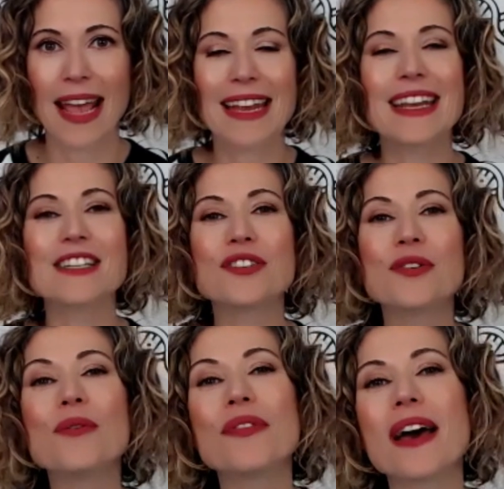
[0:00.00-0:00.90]
And a
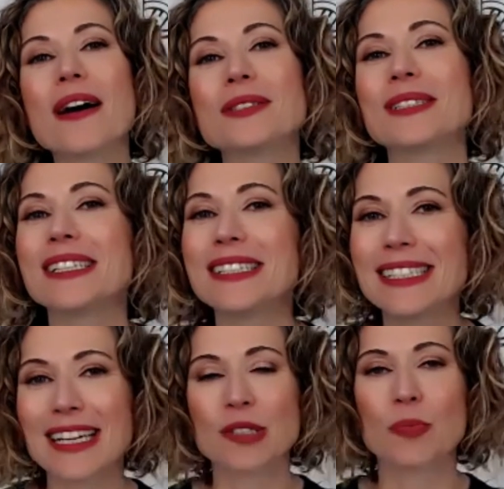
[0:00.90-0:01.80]

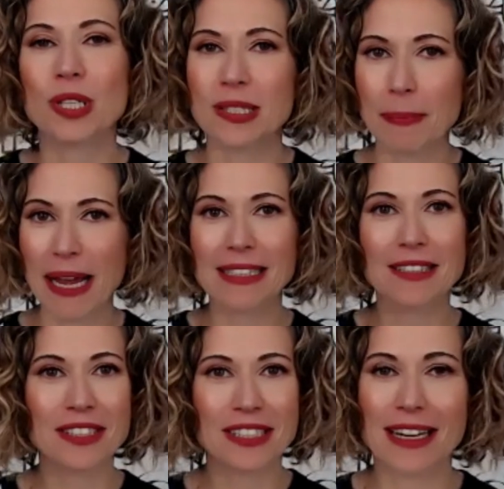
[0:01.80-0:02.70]
2006
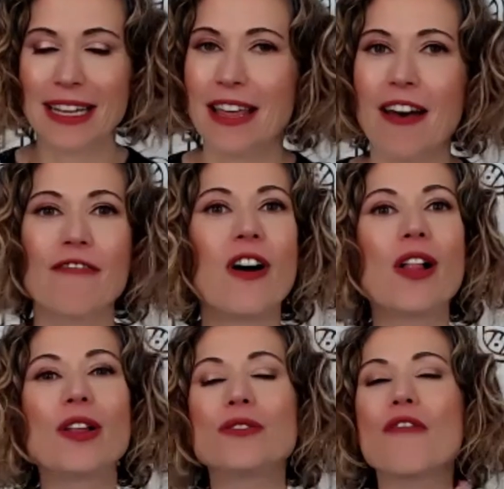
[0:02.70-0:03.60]
prospective study that
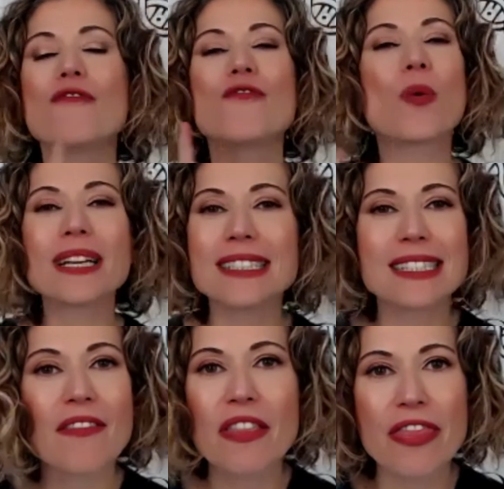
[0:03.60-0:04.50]
followed
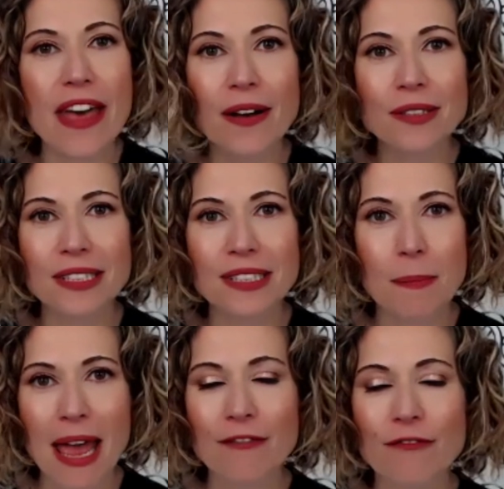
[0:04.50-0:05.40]
47,000
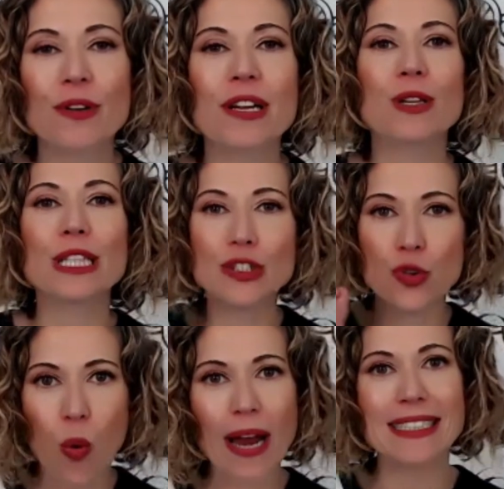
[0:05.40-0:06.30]
men for nearly
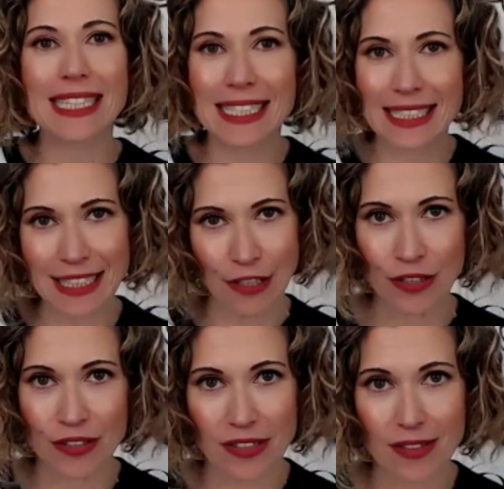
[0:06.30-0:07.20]
20
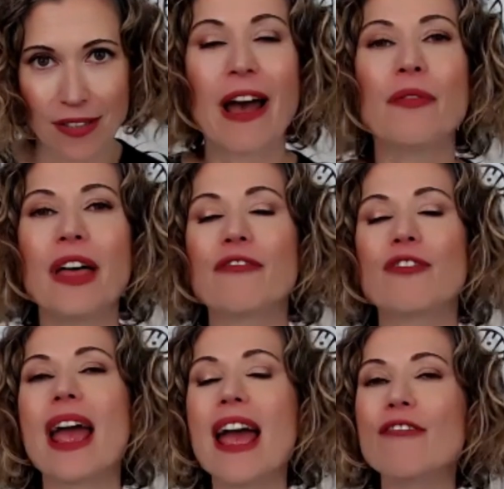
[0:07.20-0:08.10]
years found that
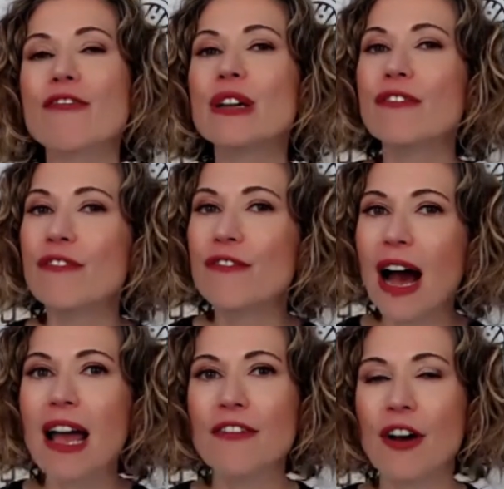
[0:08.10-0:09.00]
for every
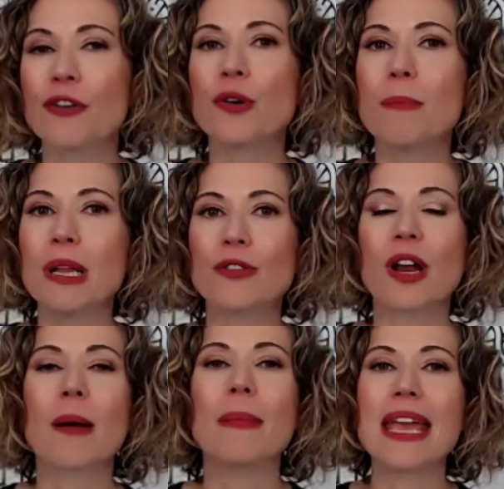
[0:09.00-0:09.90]
500
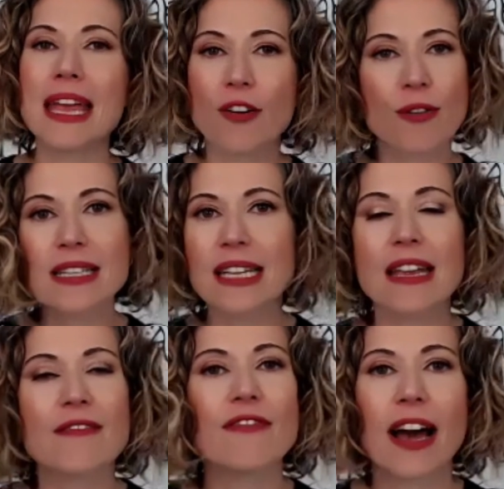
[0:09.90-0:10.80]
milligram increase
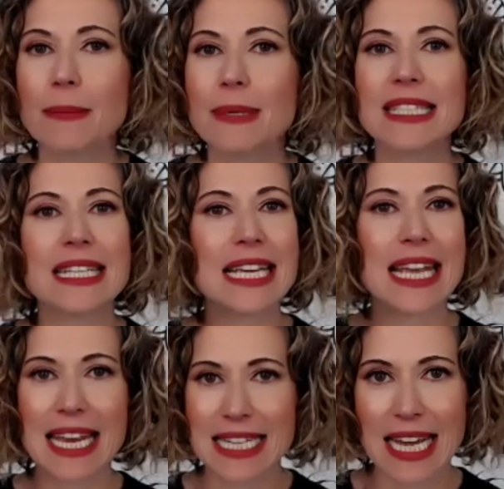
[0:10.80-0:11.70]
in vitamin C
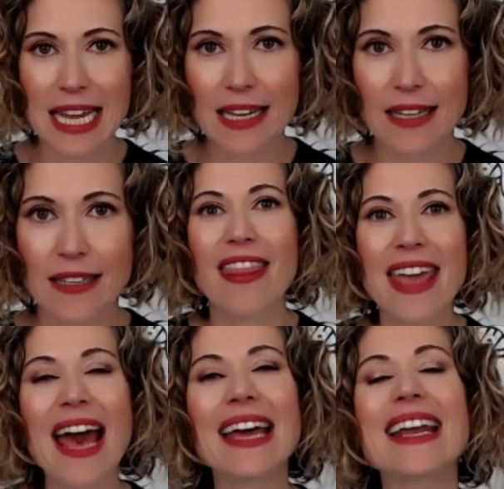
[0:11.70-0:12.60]
intake,
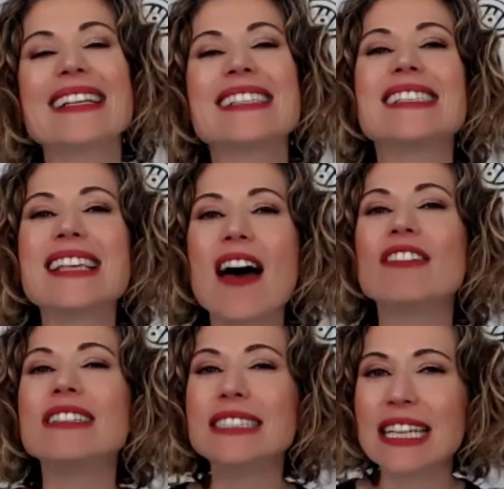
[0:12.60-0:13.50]
they had a
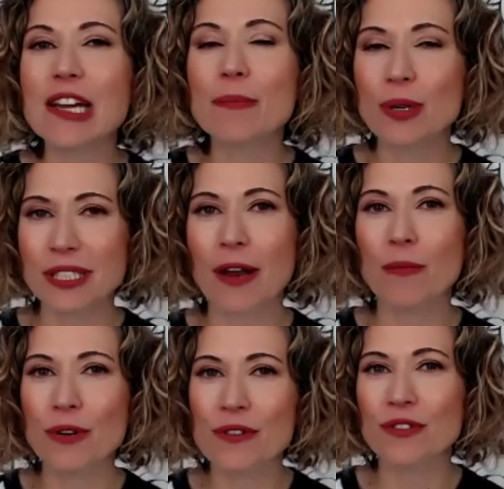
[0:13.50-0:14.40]
17%
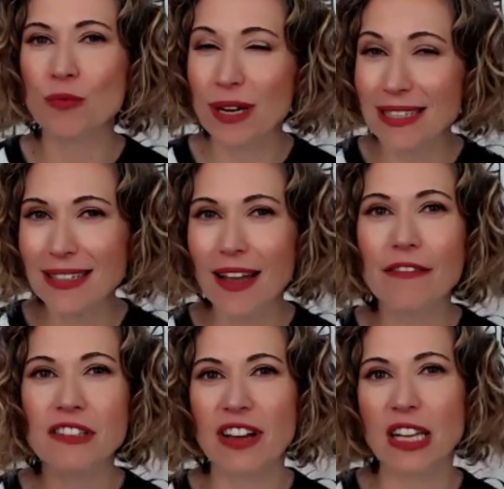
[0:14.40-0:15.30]
reduced risk
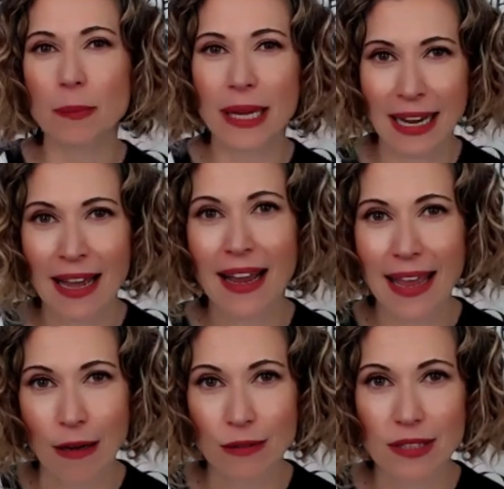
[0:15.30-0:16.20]
of developing
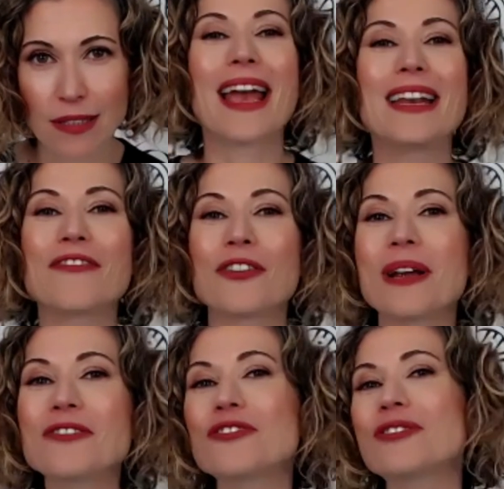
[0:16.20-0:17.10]
gout. And if you're
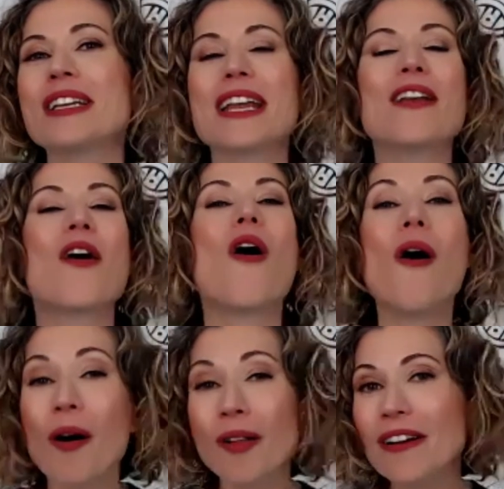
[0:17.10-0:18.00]
interested in
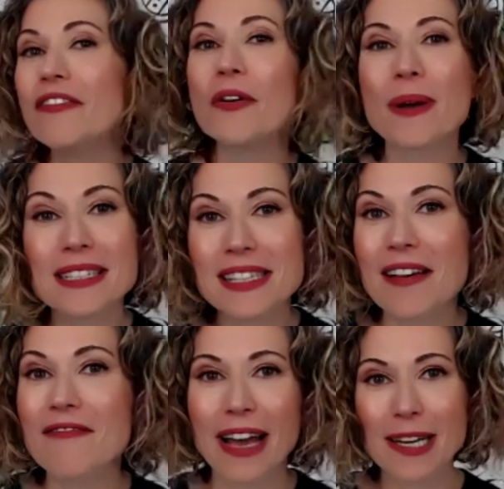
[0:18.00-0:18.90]
all of the ways
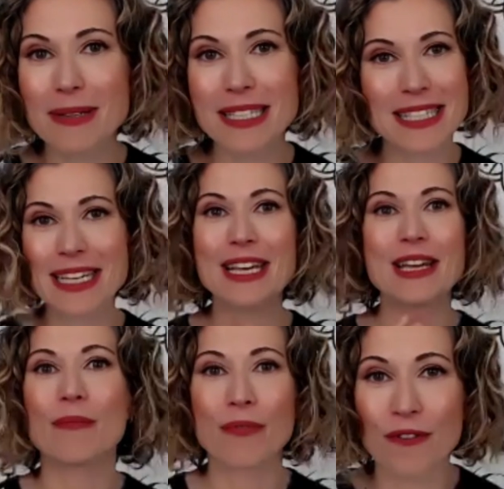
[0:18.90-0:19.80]
that vitamin C
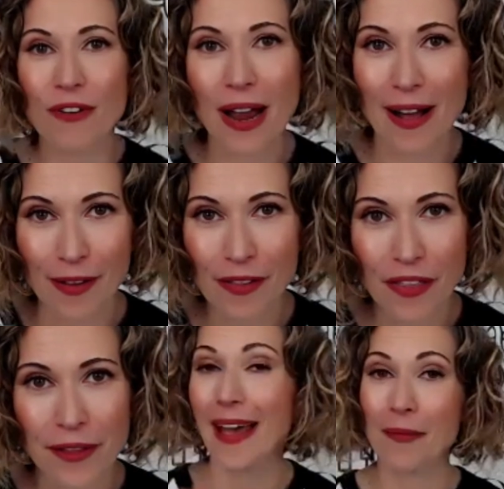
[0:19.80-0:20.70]
improve our
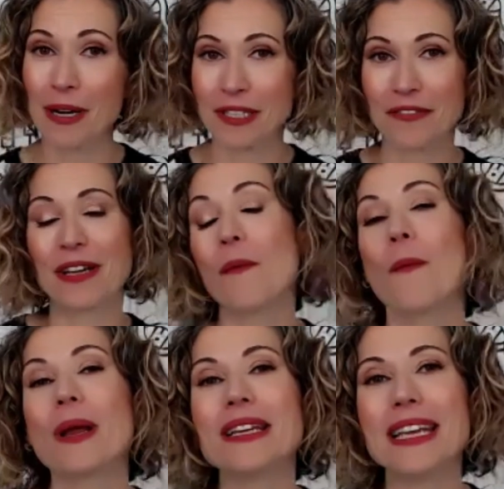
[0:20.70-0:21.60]
health, how much of it
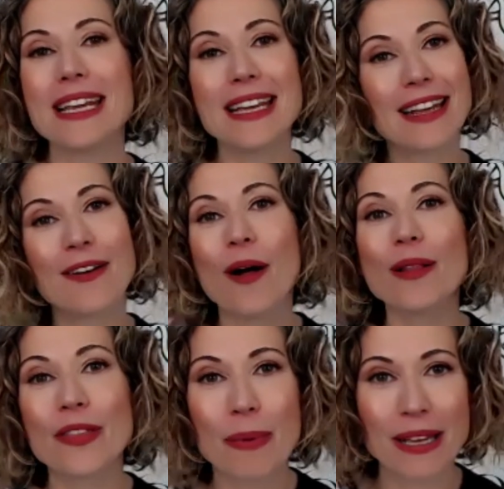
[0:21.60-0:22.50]
we need, and all
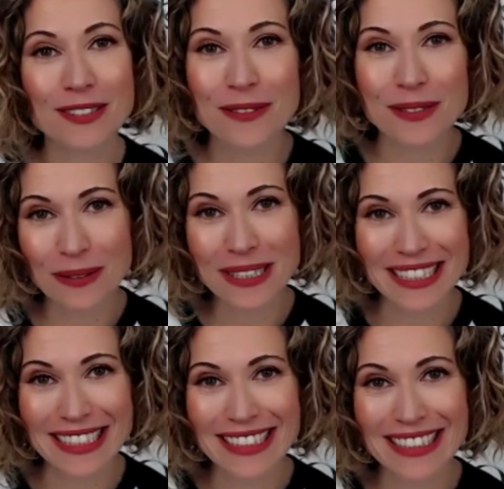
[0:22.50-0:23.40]
of the best food
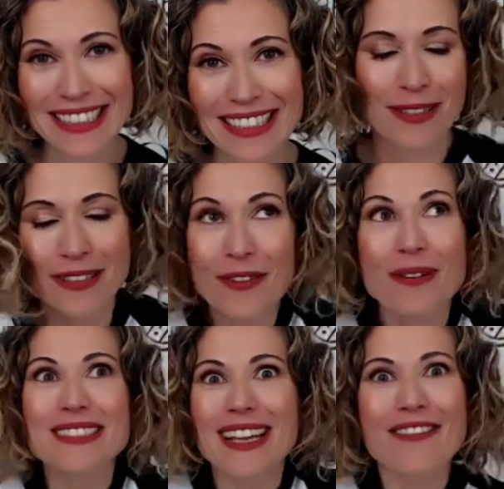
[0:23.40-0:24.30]
sources, well, of
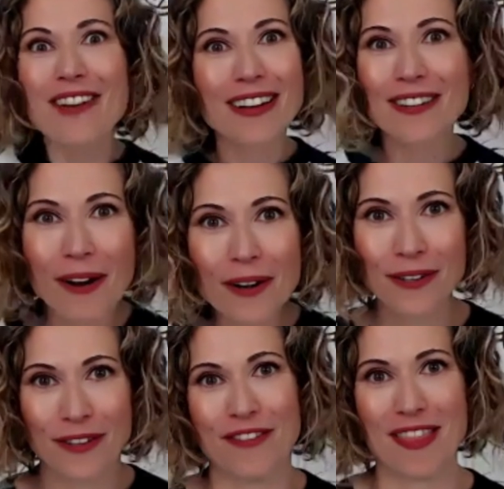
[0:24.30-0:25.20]
course, I've got an
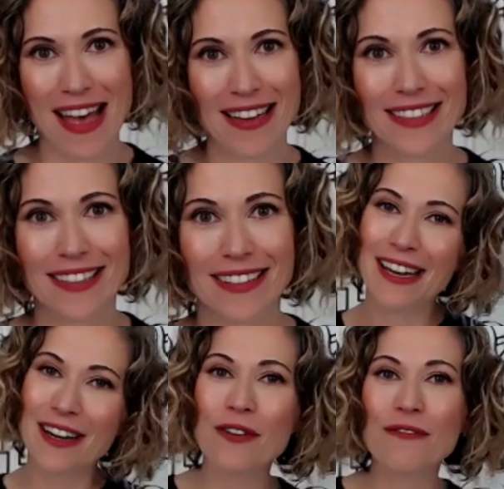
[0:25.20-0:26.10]
article for that.
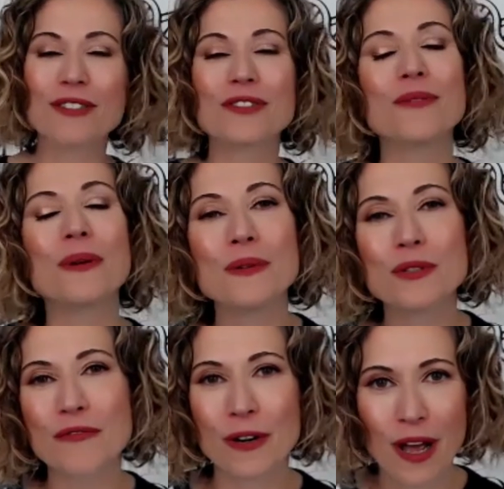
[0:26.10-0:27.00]
Head on over to
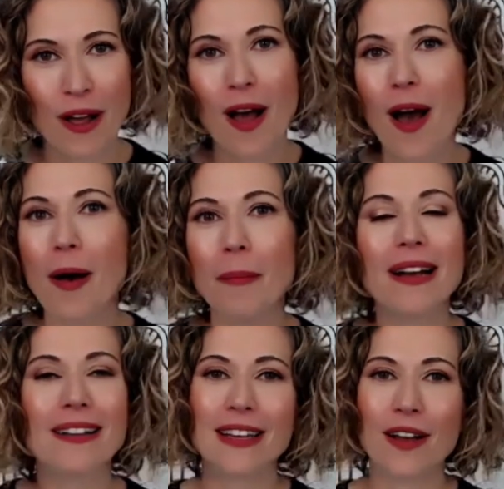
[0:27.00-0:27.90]
Nutrivore.com,
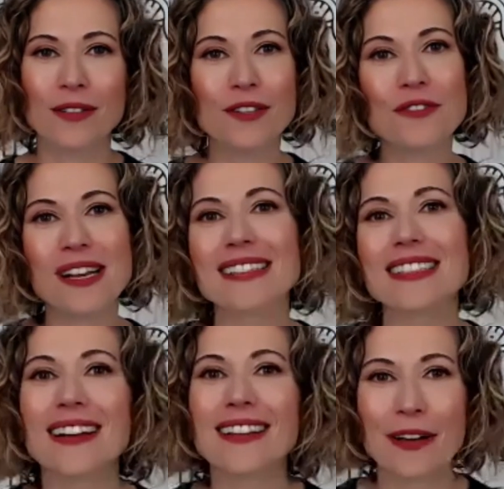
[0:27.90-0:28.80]
click on
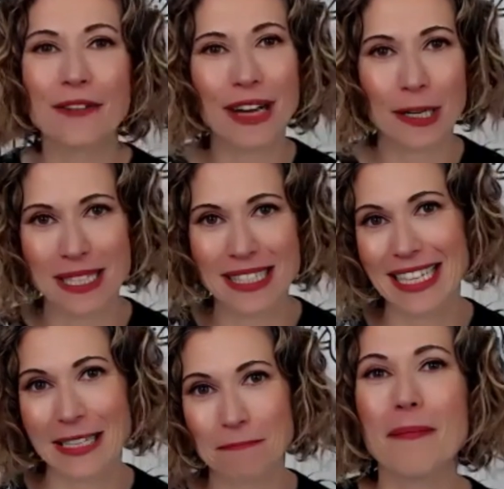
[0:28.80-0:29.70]
nutrients, click on vitamin
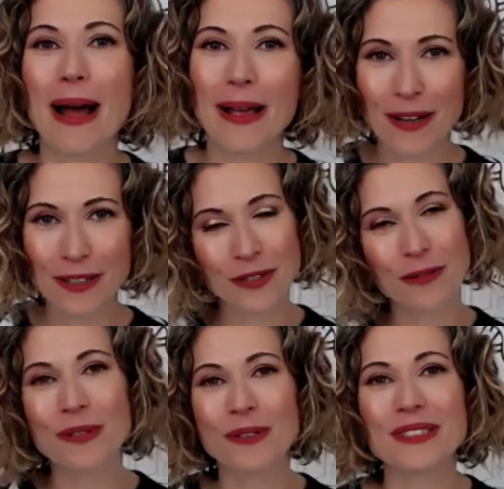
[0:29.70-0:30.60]
C. Biological
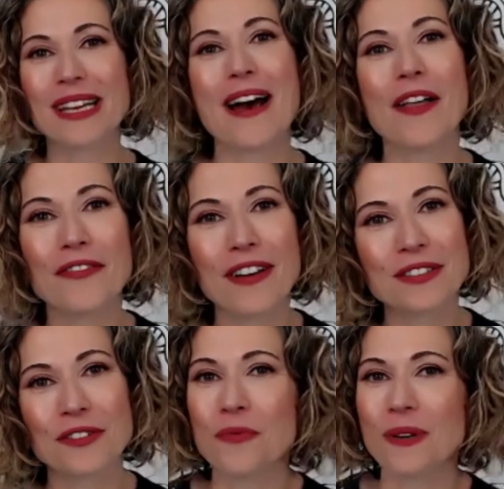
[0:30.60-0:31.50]
roles and health
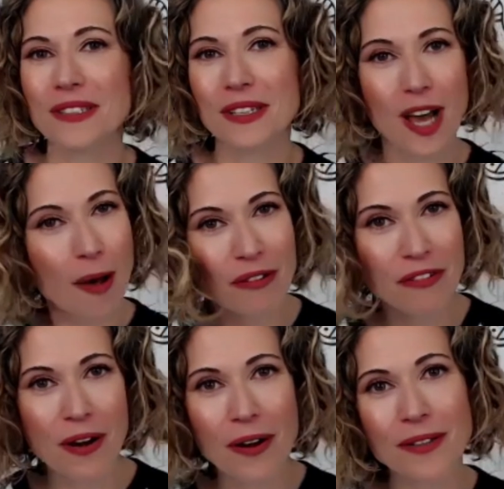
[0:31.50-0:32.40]
effects are towards the top of
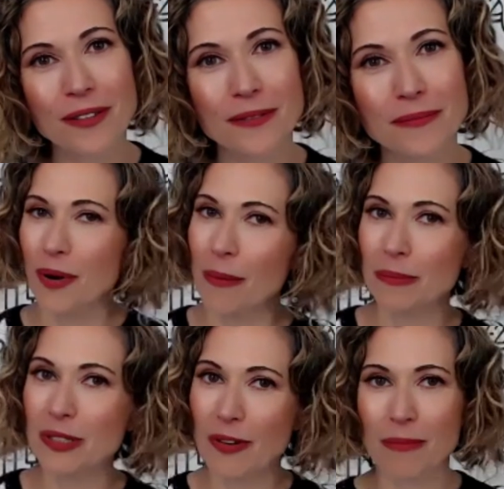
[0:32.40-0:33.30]
the article.
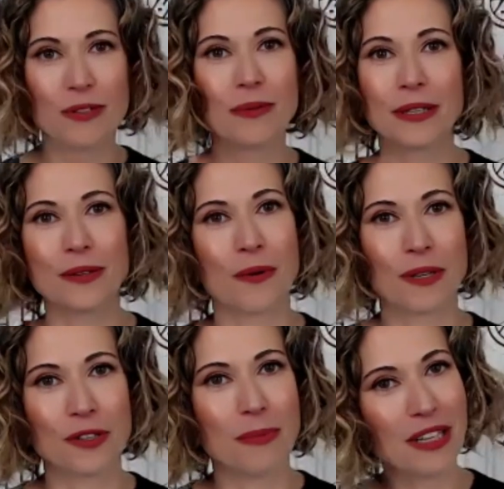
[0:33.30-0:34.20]
Problems from too little or
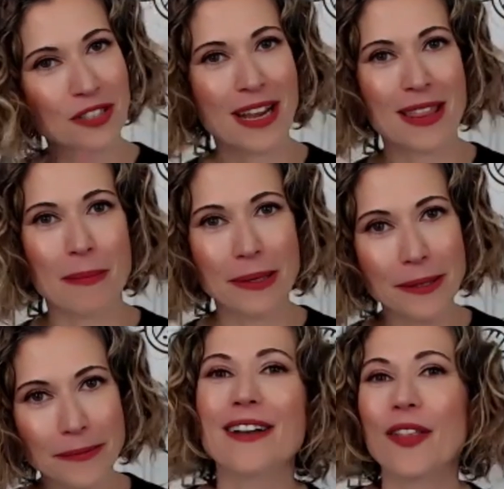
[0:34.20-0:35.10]
too much in the
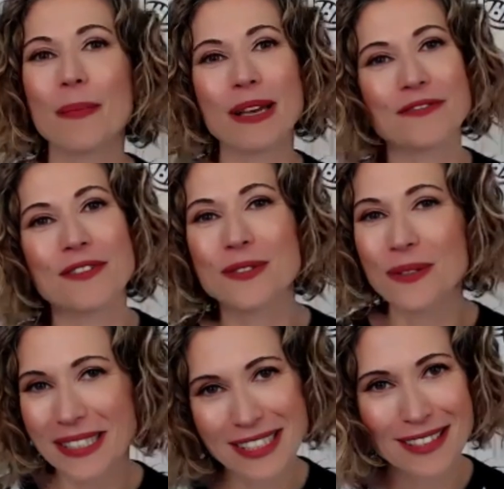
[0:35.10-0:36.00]
middle, and all the best food
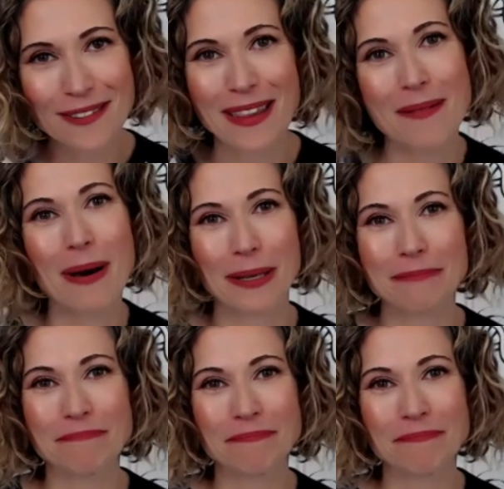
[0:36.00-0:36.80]
sources are at the bottom.